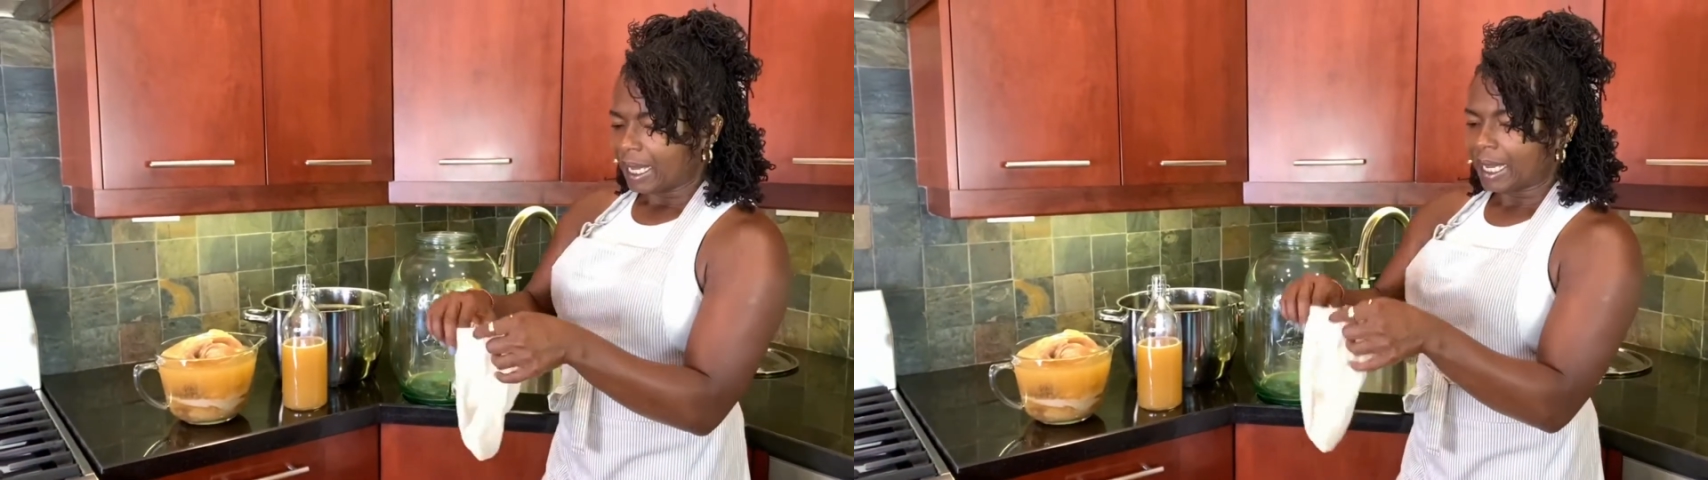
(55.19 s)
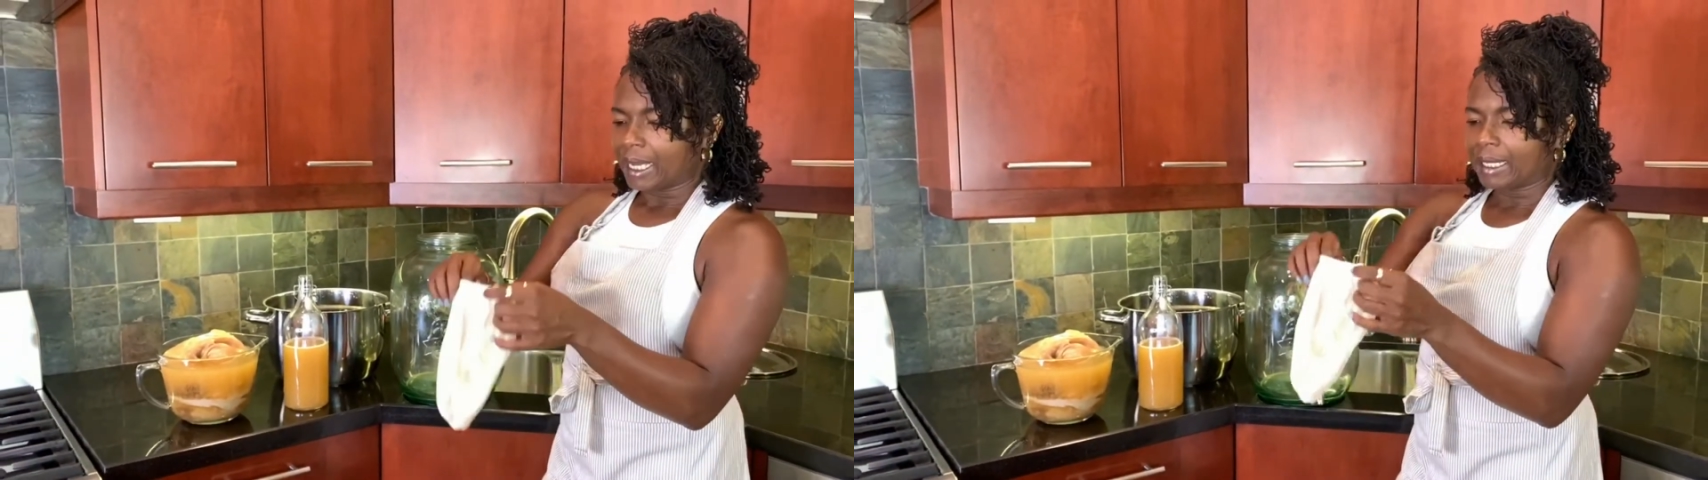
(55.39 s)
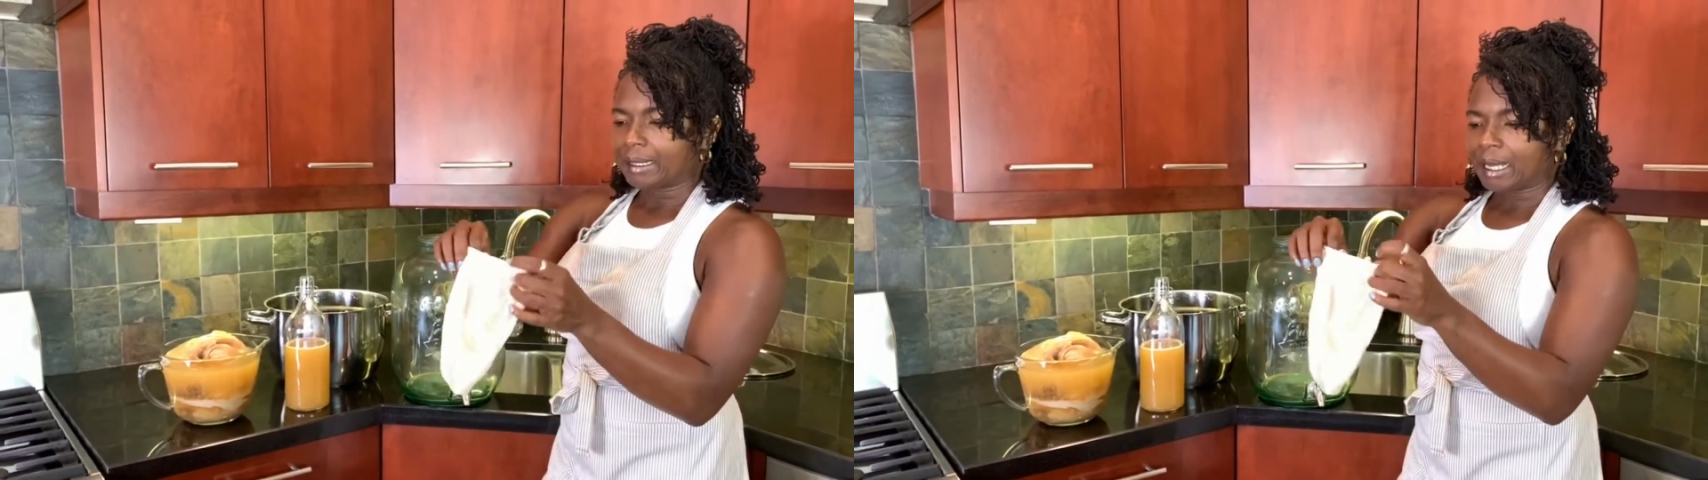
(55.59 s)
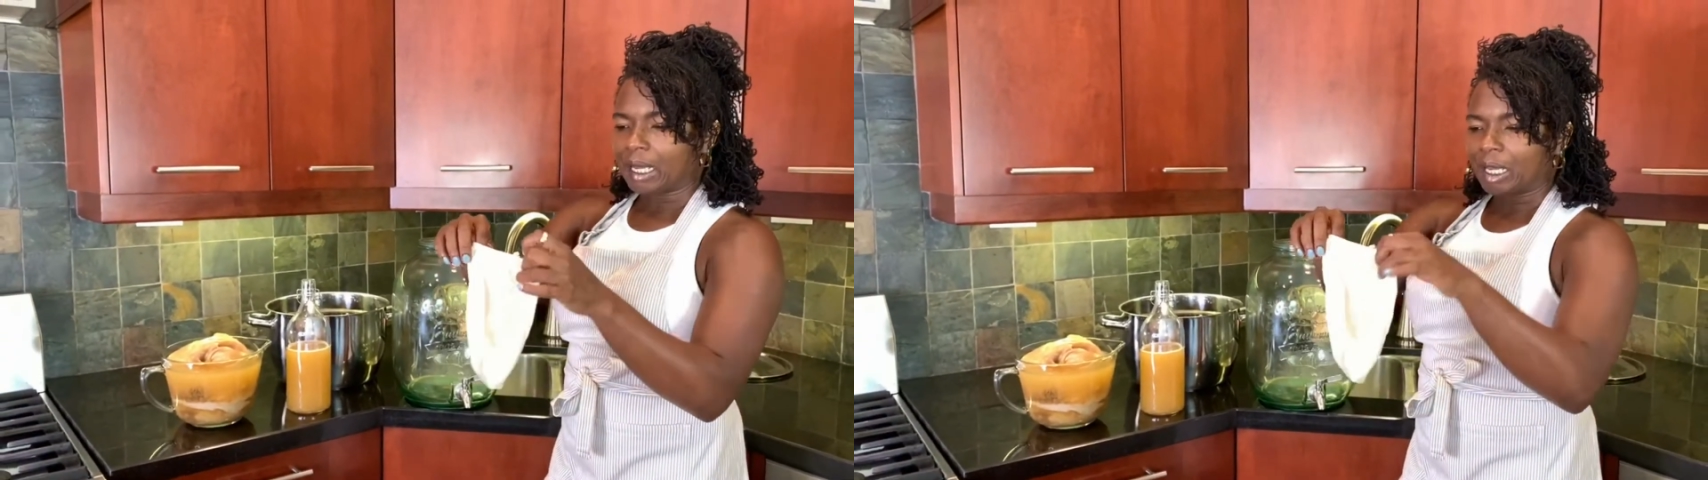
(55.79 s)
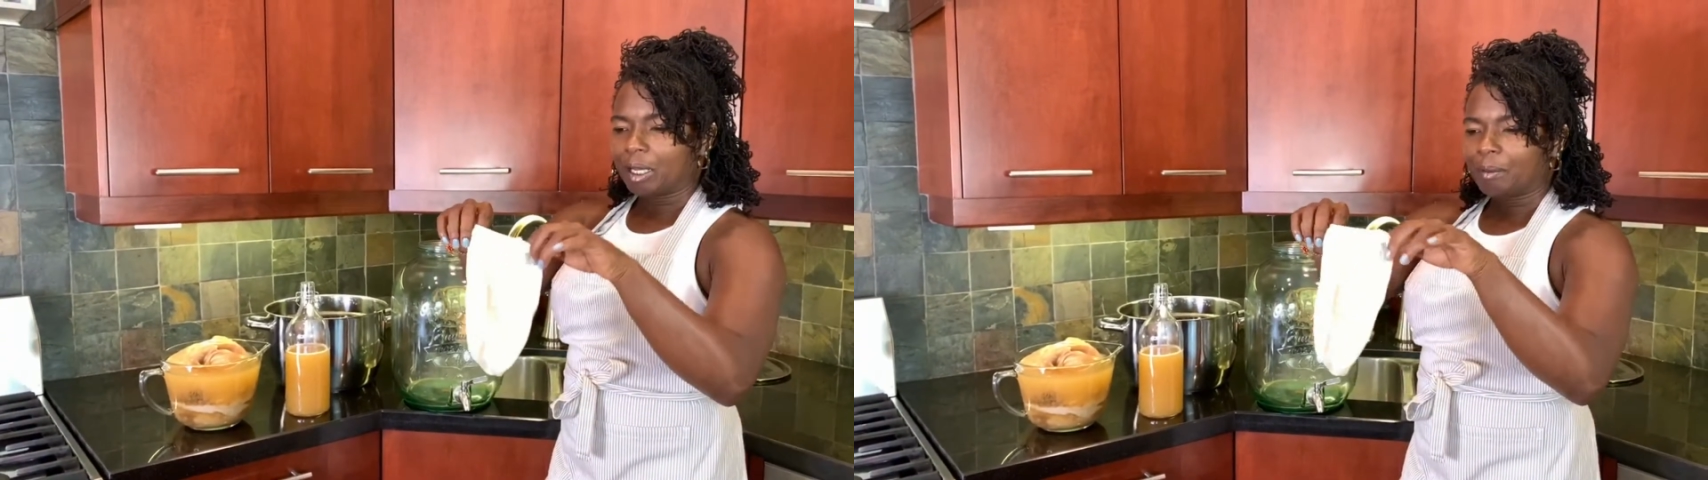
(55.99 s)
and
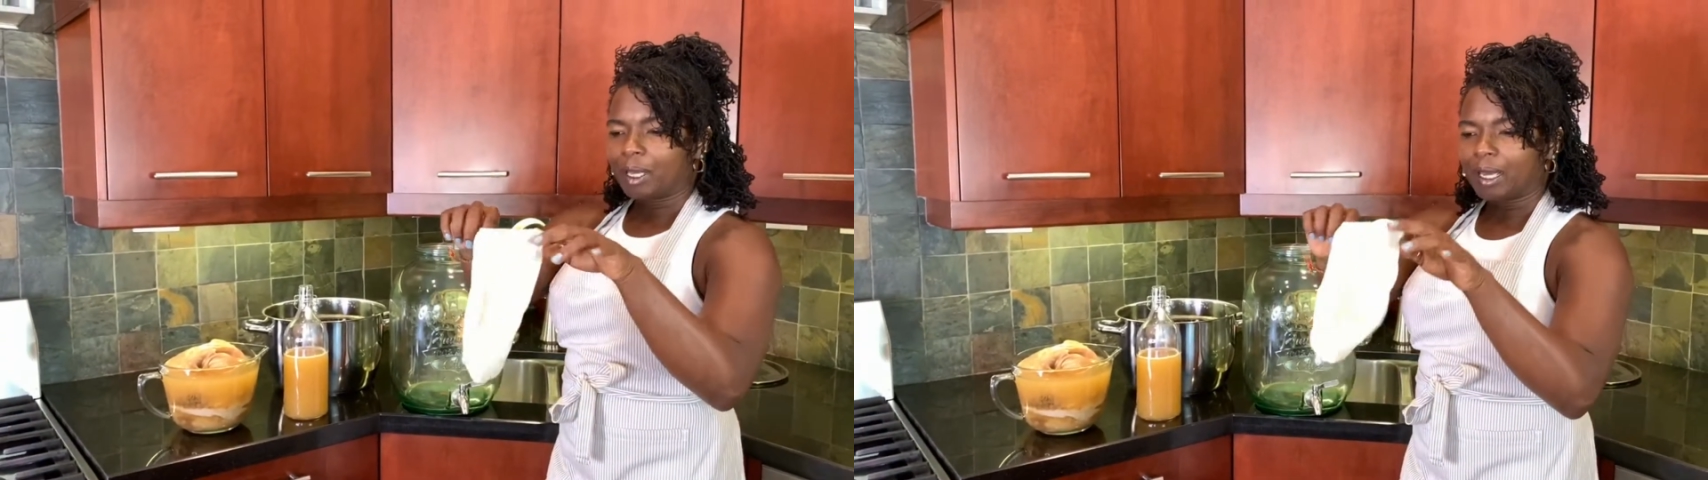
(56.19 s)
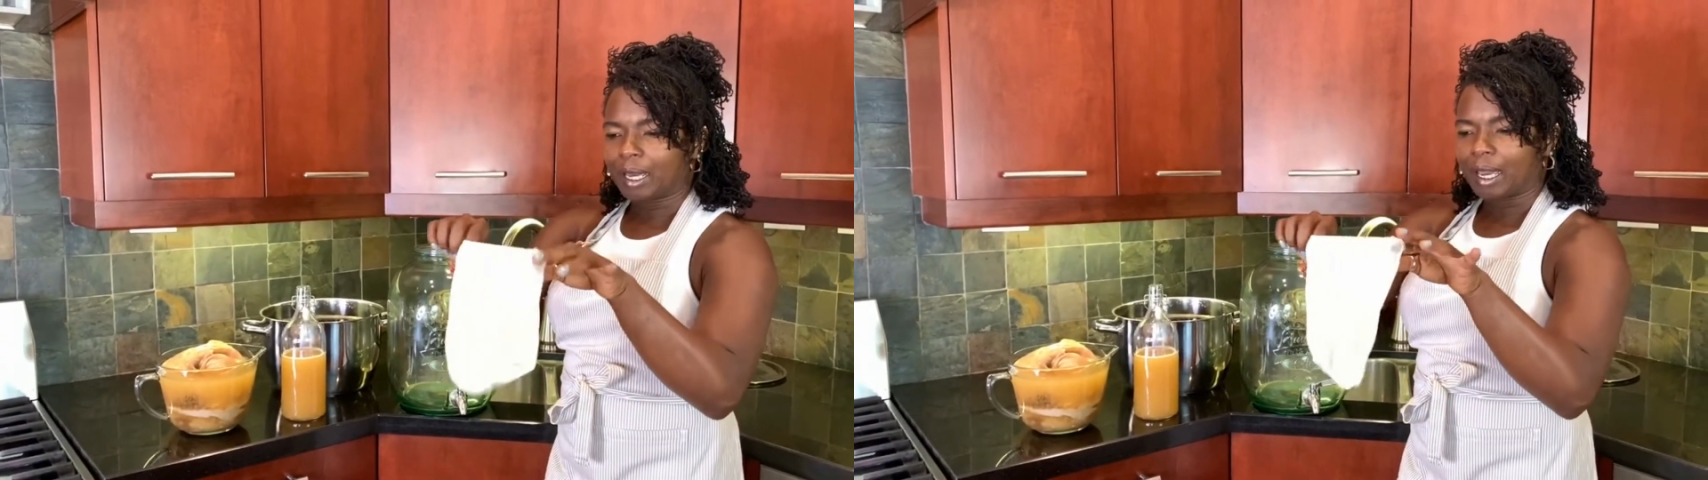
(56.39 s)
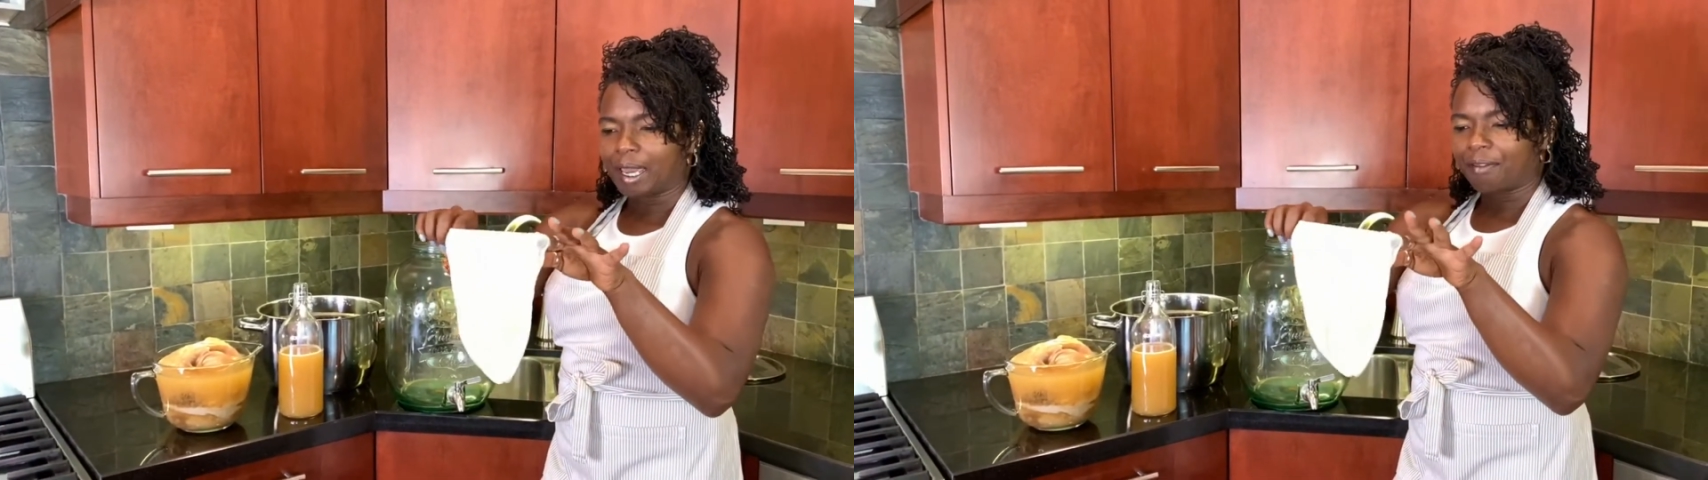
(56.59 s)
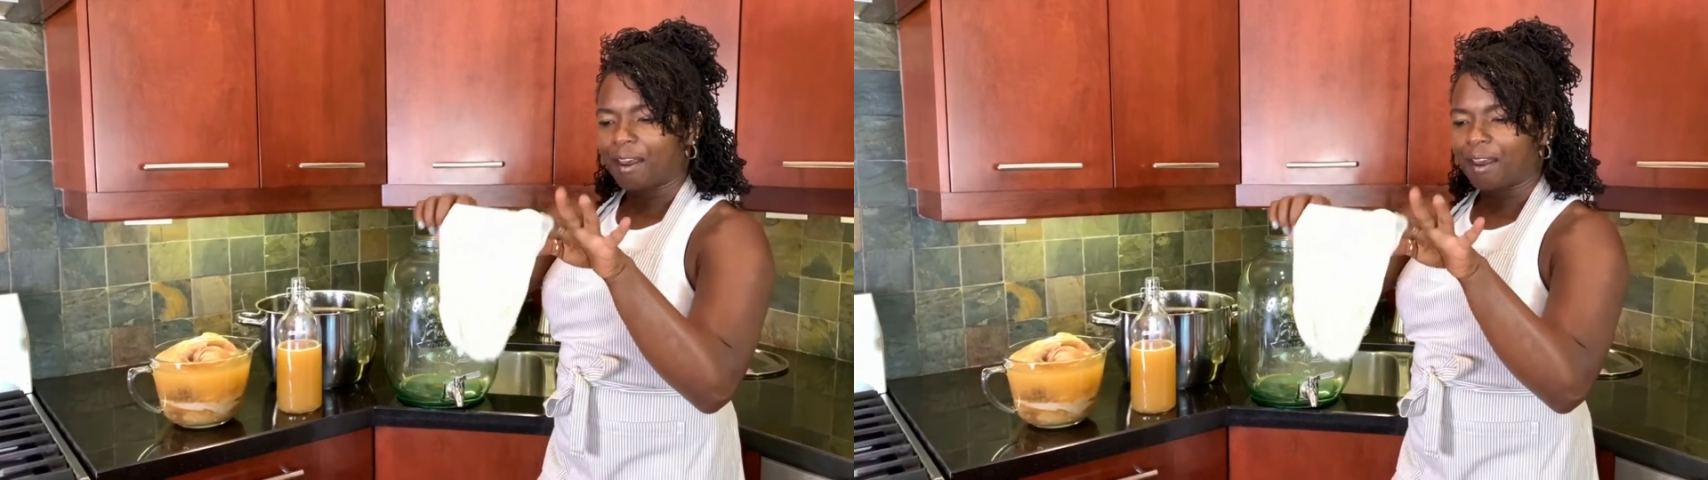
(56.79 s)
I